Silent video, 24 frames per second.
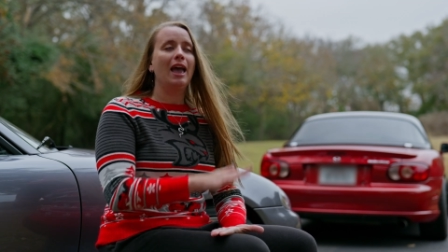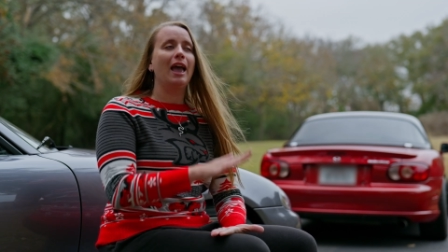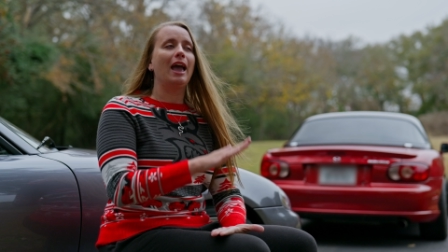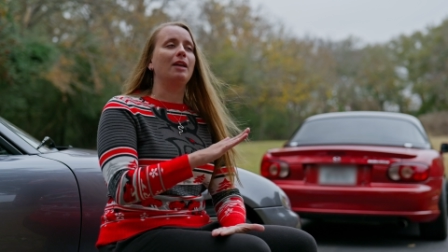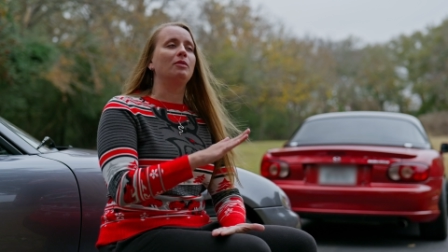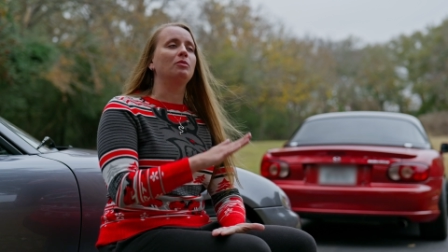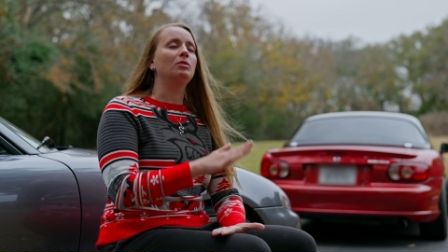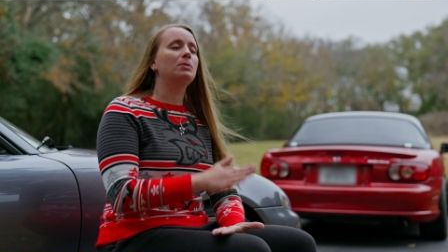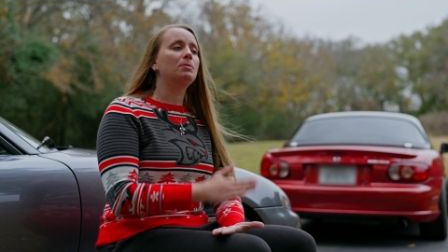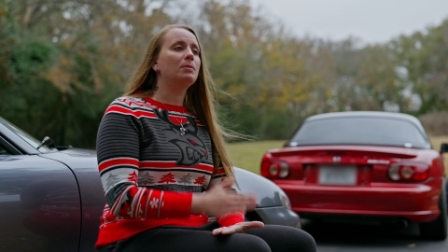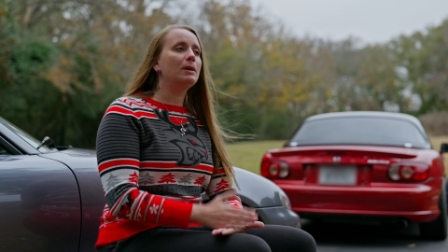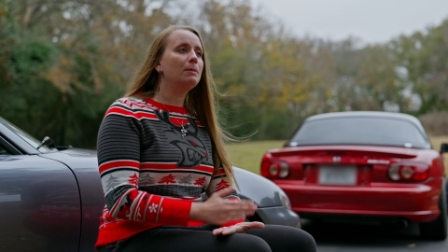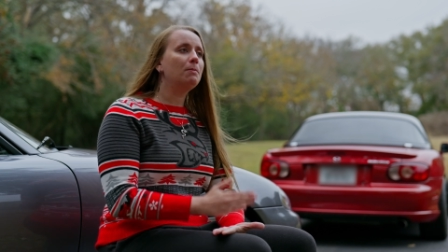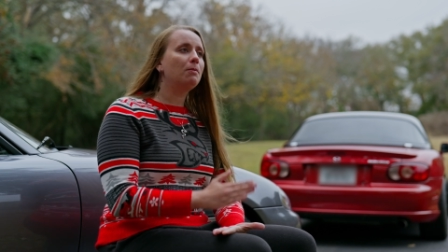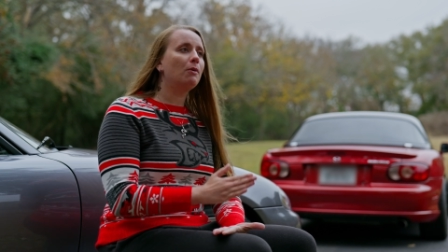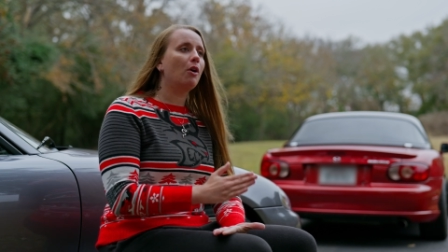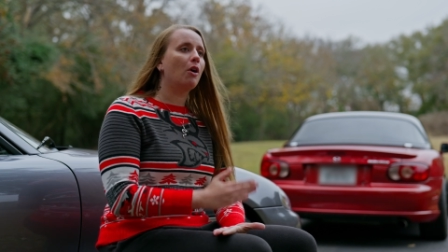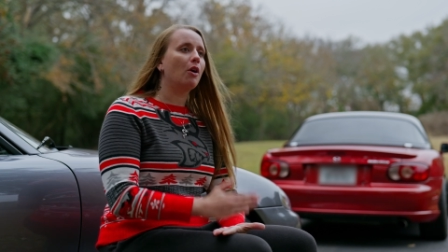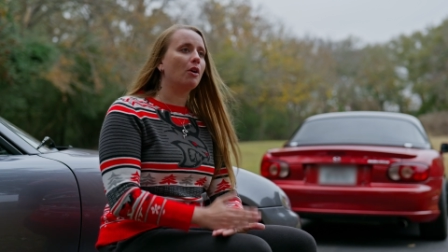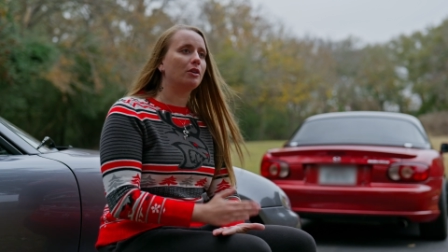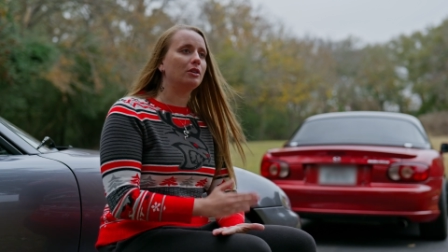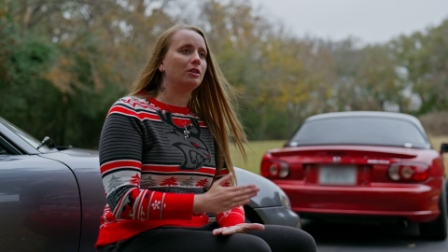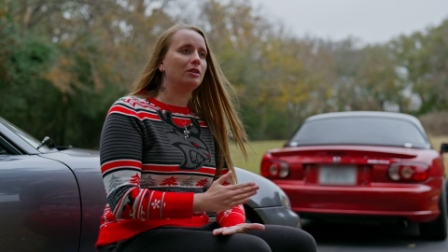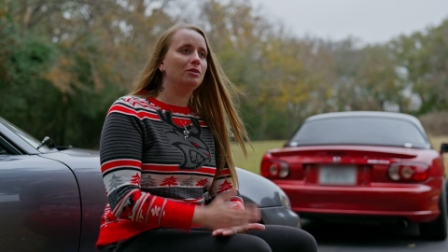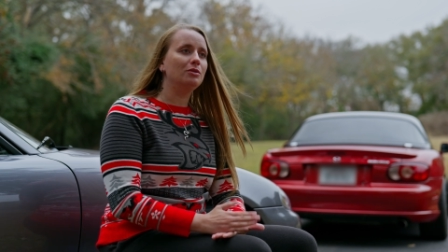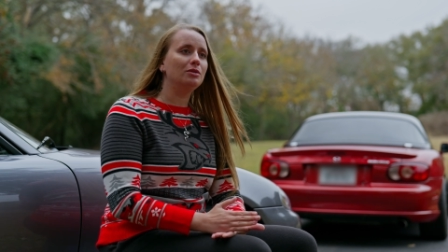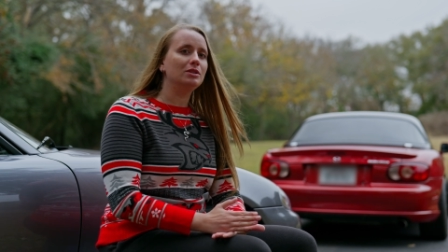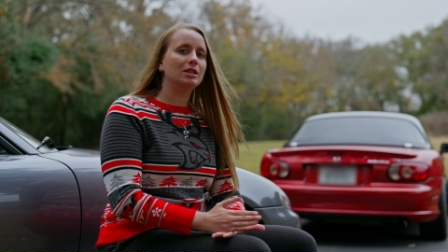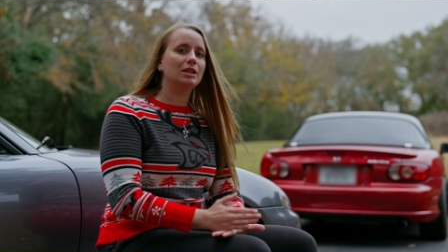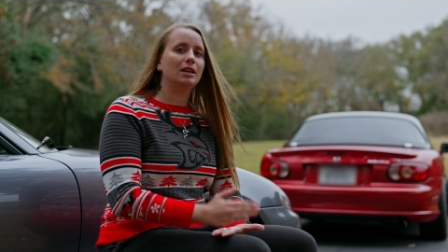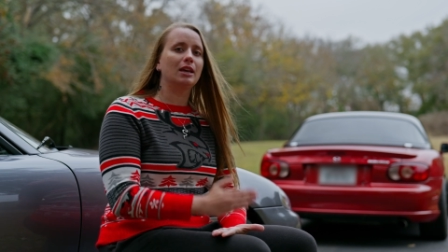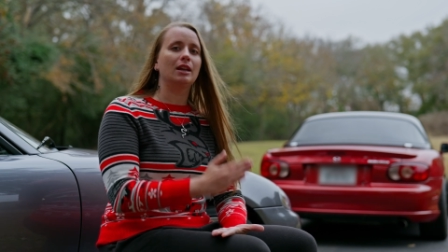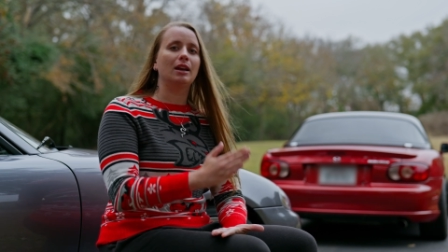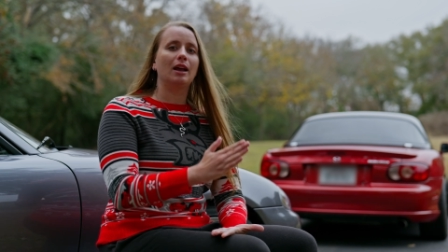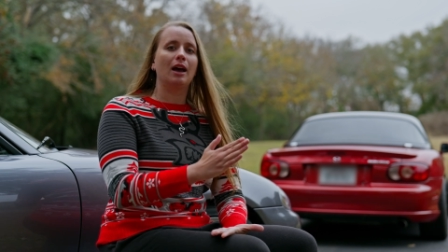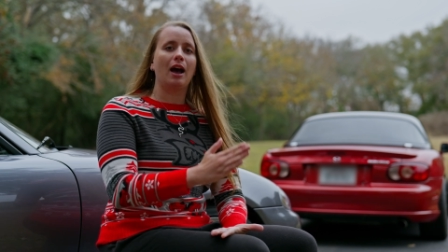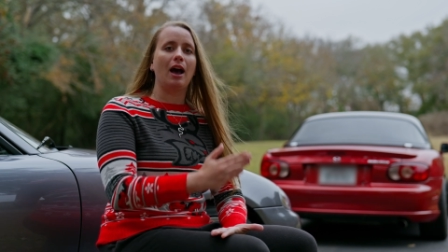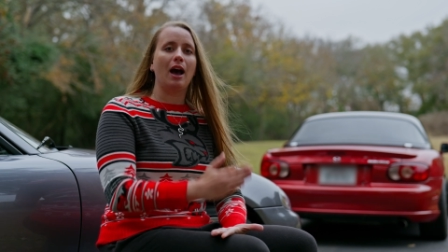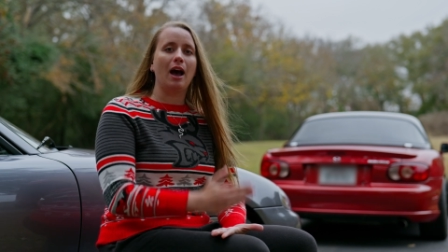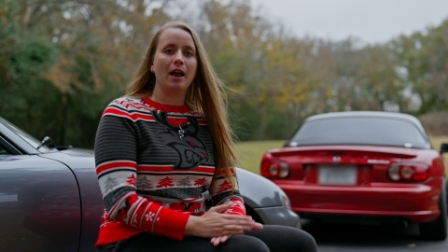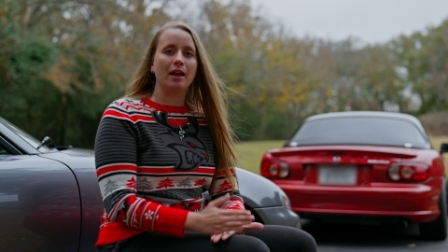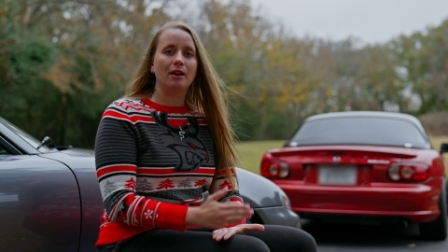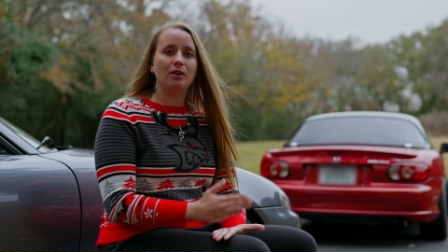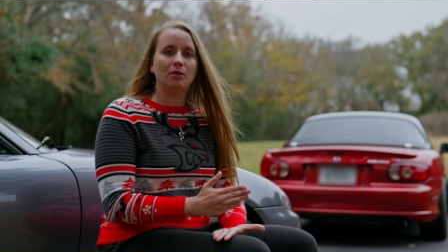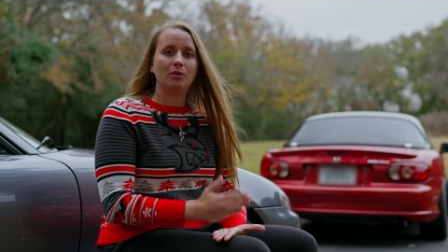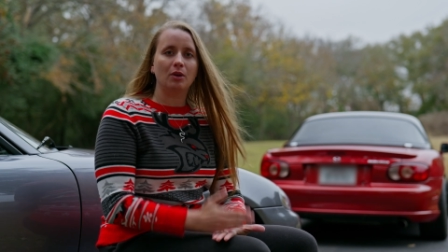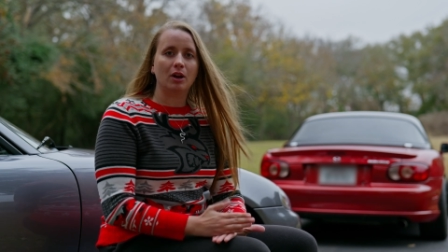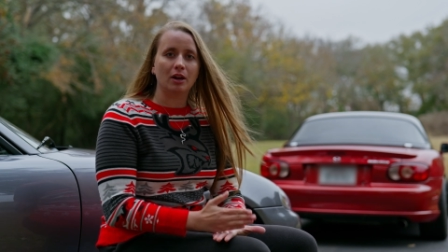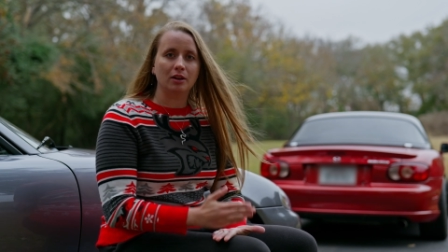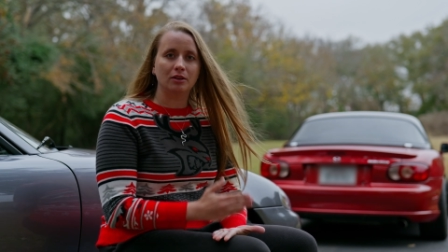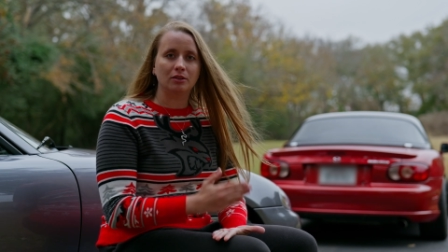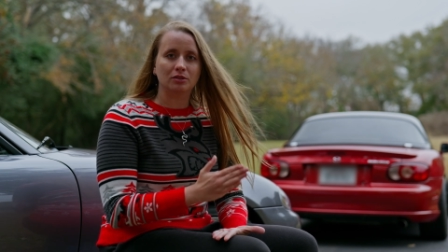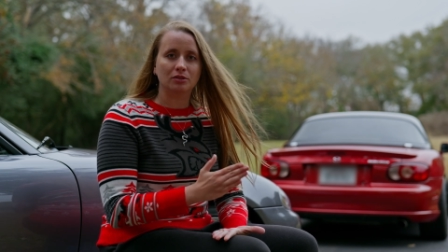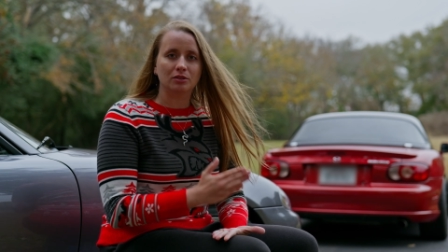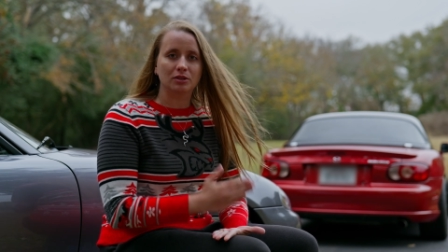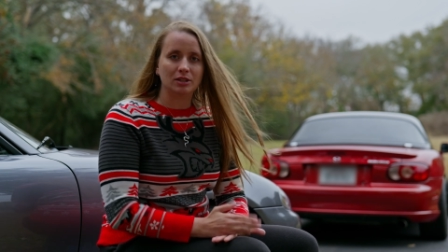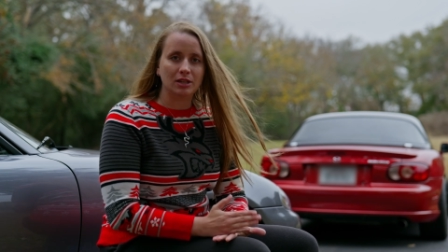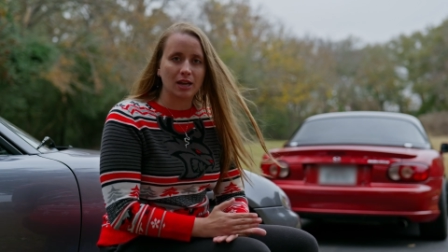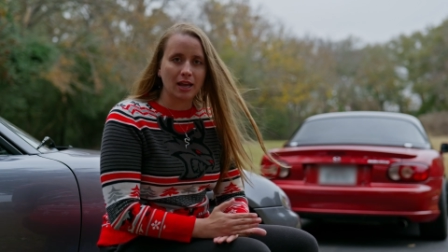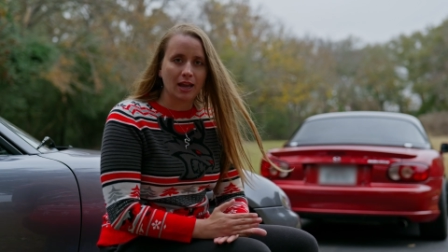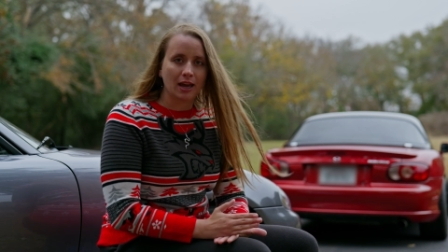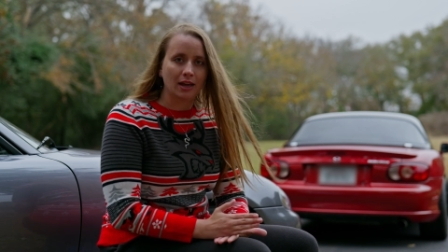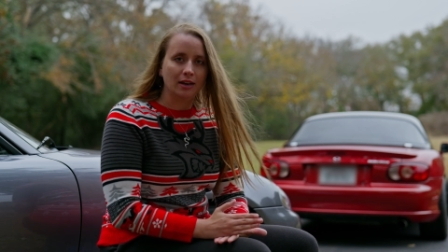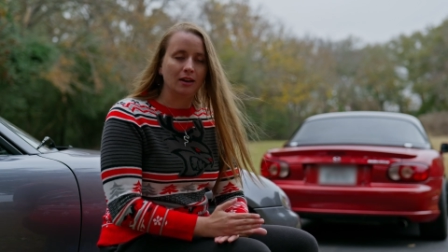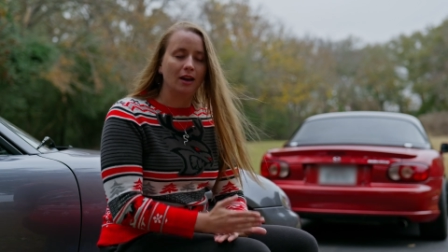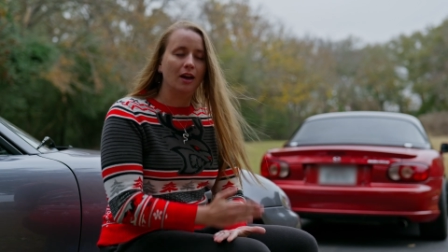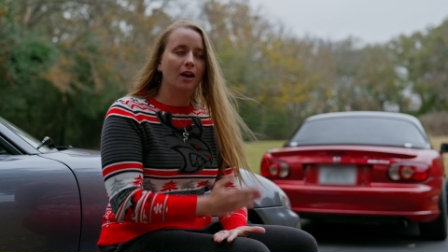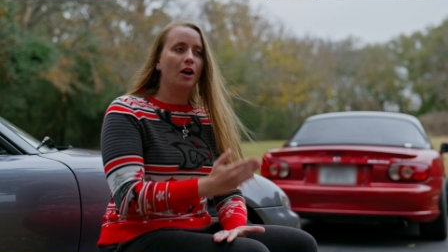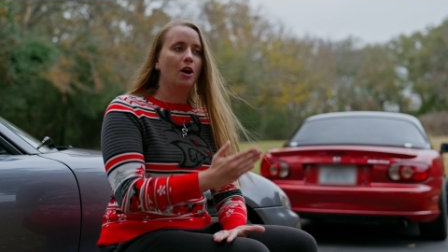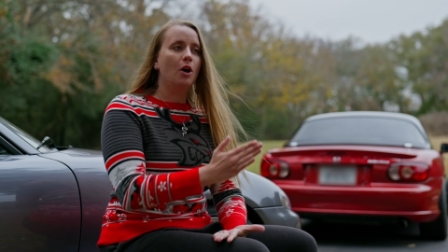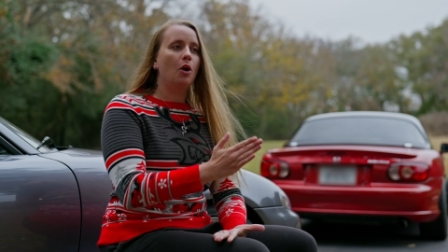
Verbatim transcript: And when people aren't using it, I don't understand.